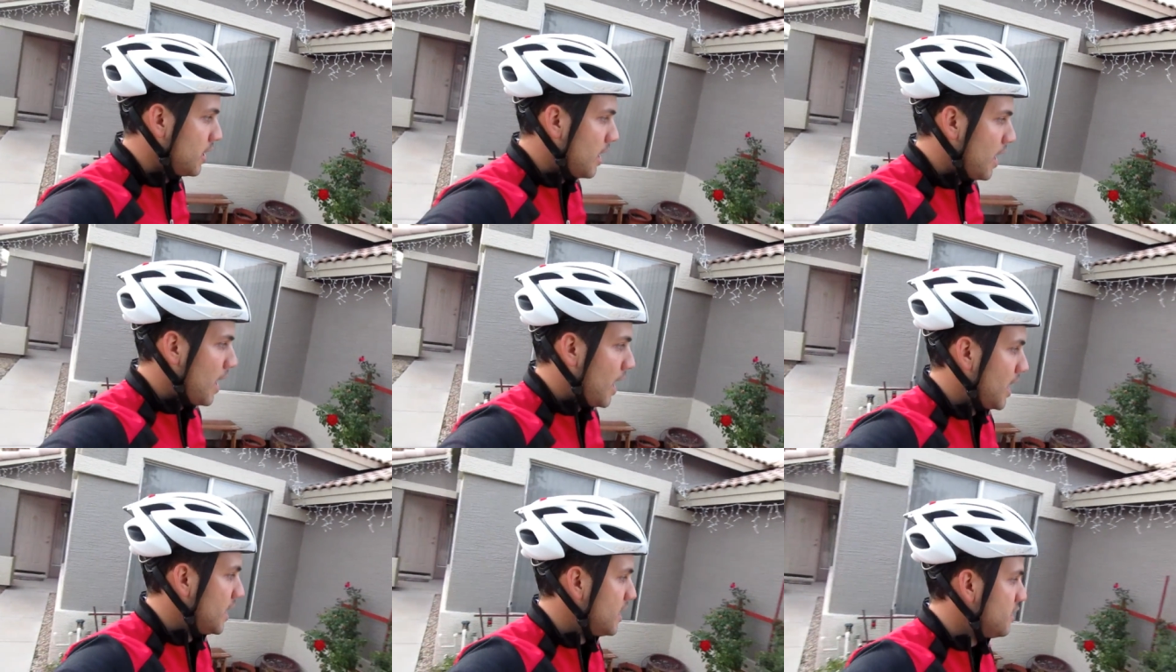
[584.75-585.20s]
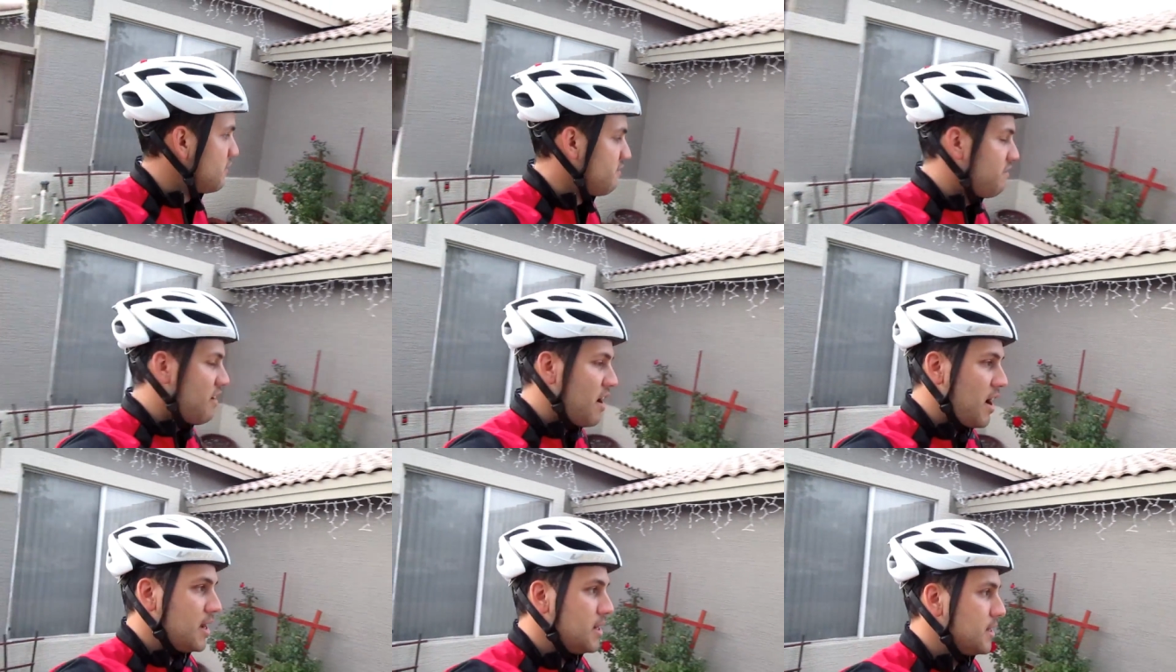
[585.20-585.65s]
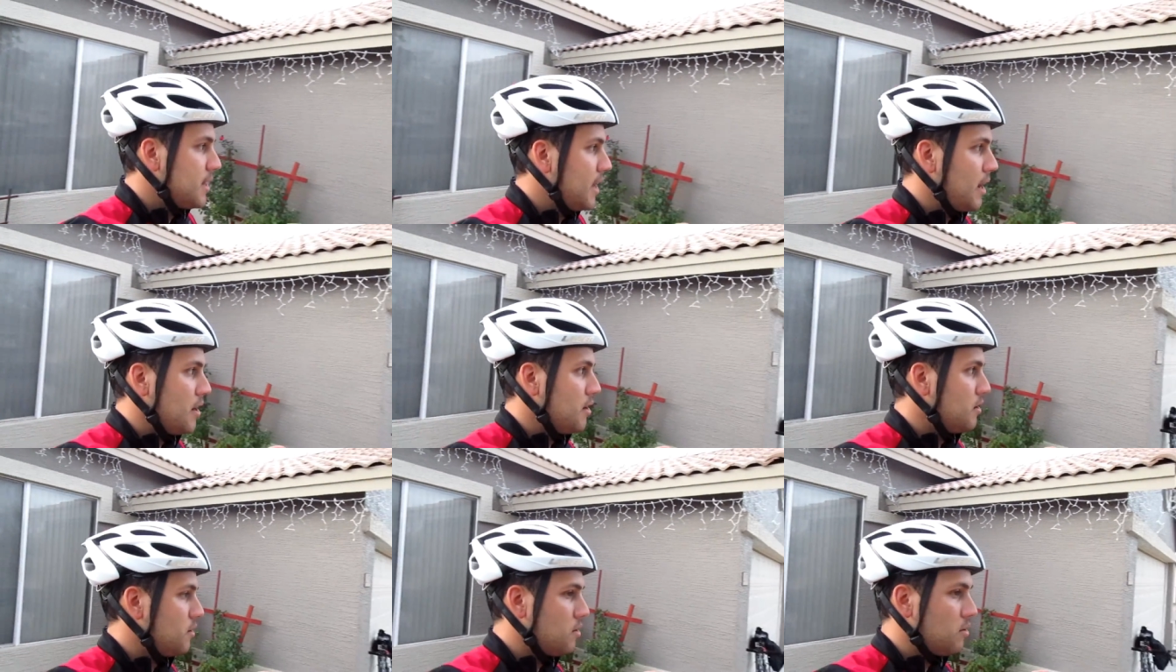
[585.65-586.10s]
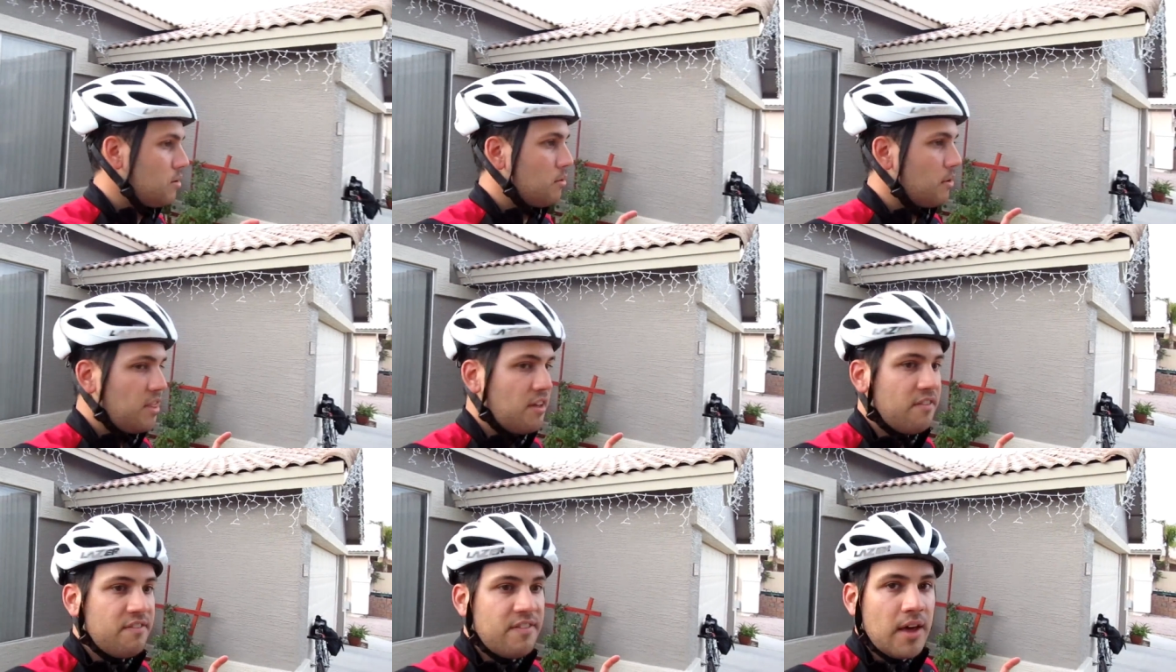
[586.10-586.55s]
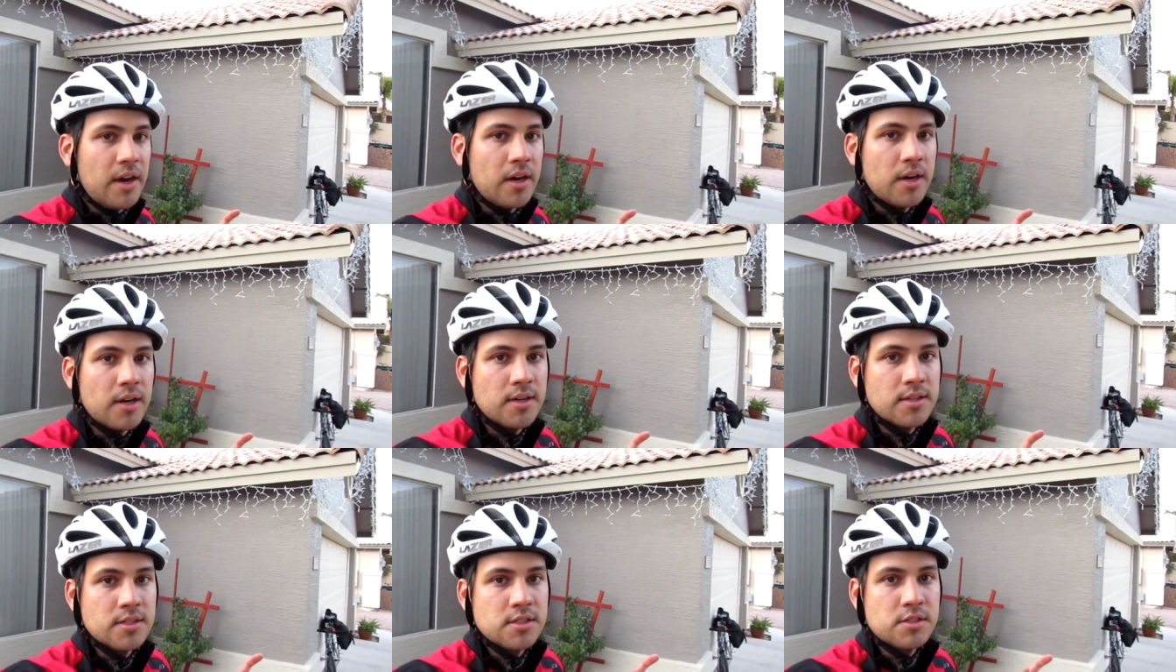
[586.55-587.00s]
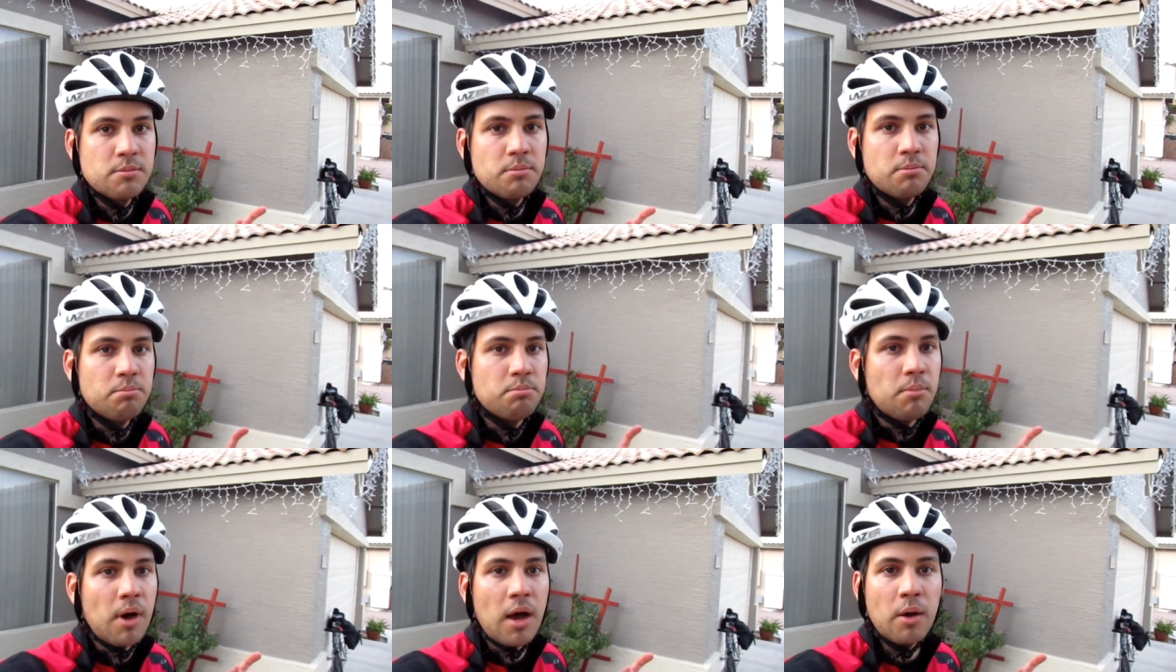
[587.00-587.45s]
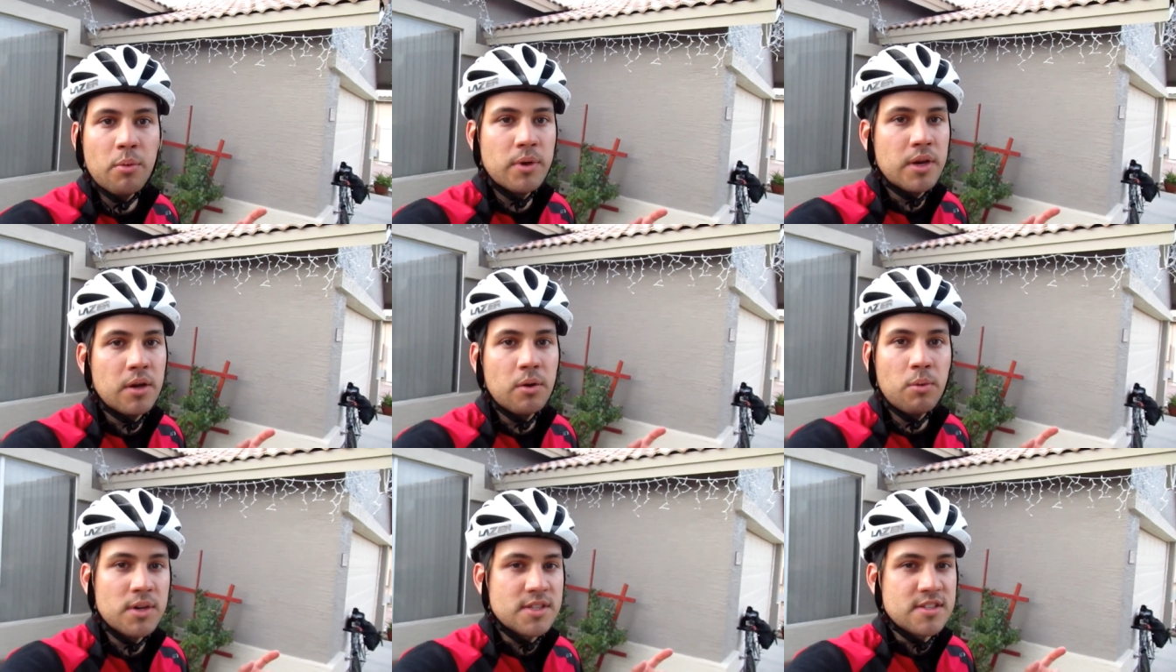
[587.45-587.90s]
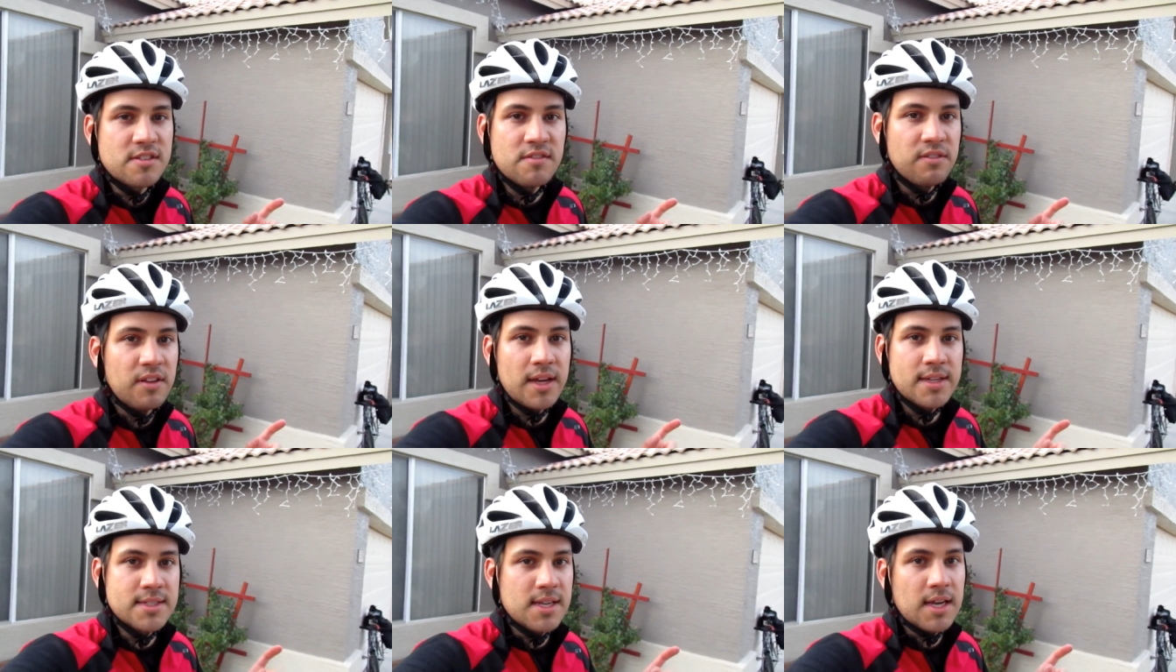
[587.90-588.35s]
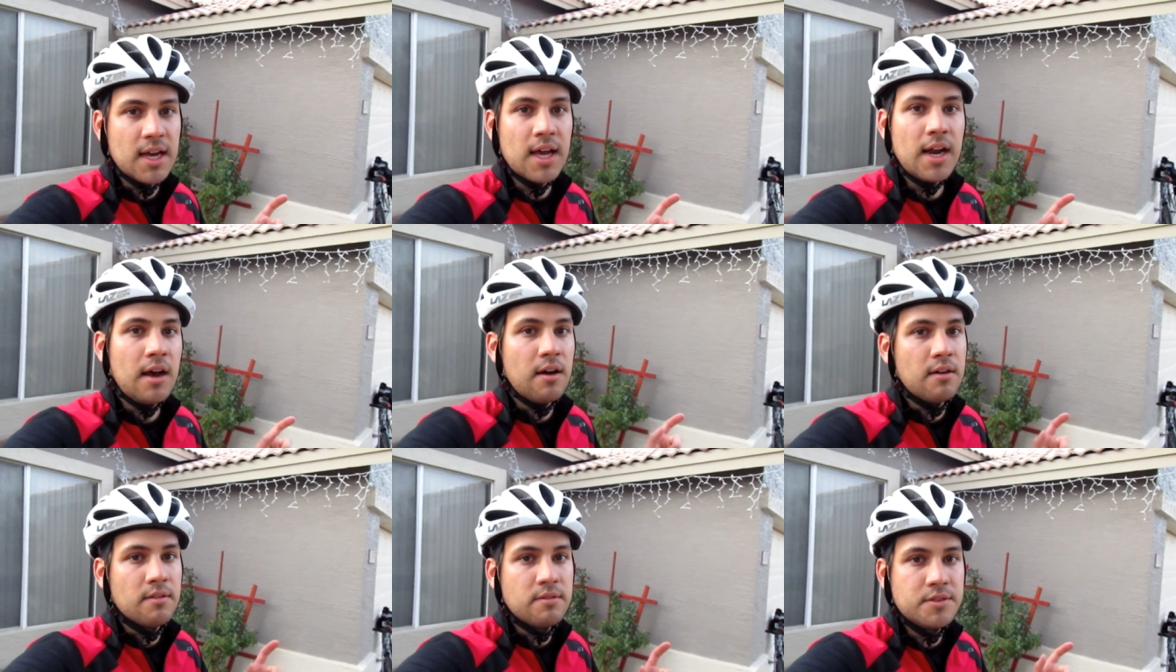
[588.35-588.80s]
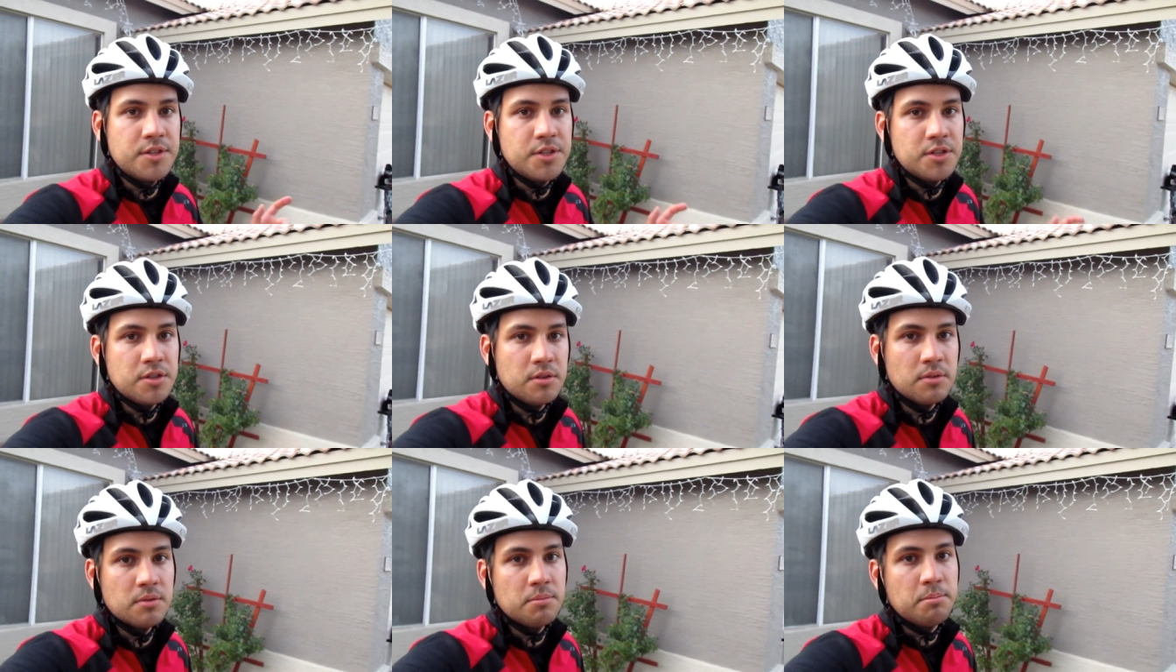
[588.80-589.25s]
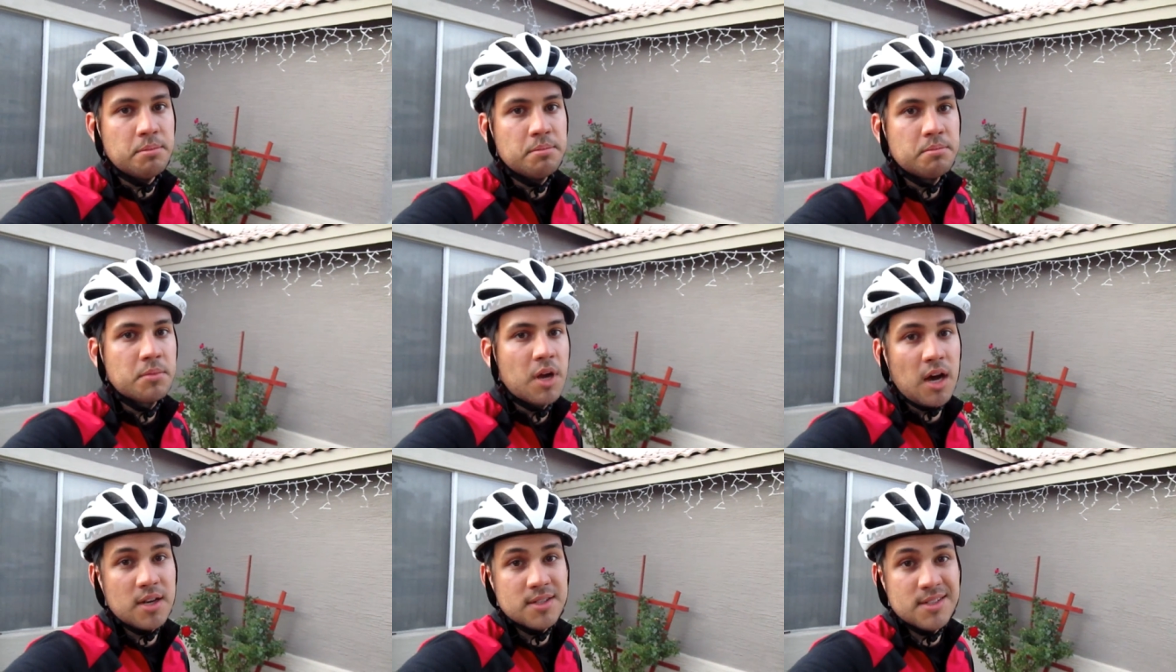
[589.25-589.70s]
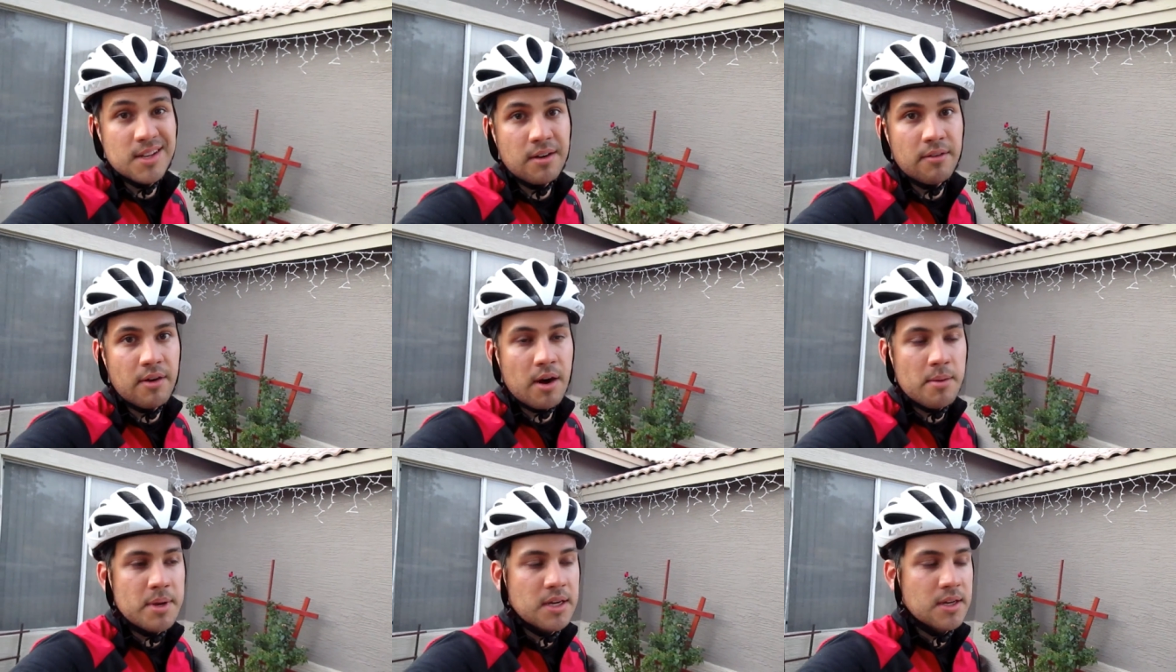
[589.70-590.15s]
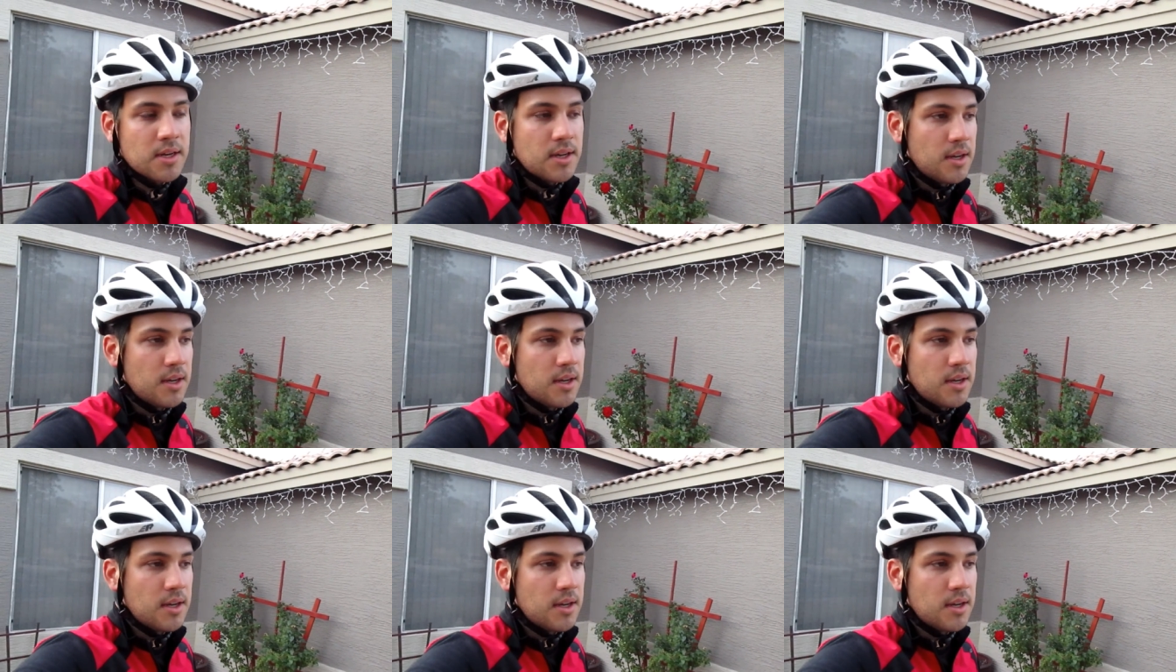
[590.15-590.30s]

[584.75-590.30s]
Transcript: I didn't find that with the fenders, my wheel wasn't flexing enough to cause any rubbing.